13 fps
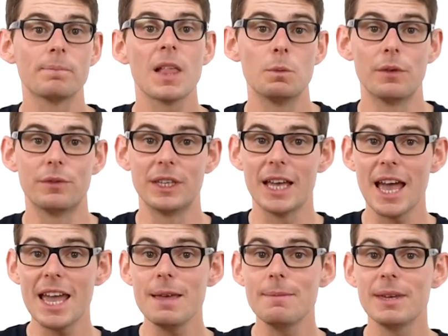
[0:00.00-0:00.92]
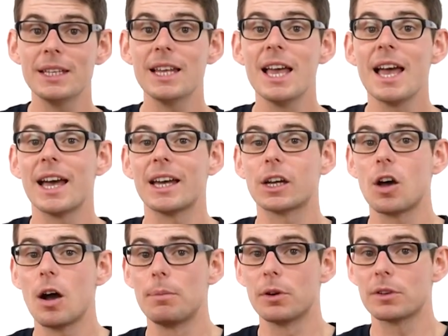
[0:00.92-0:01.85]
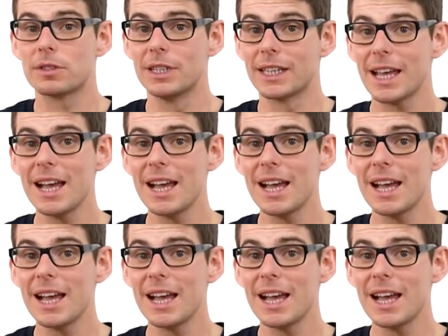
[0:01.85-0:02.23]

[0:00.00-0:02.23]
with the amine and carboxylic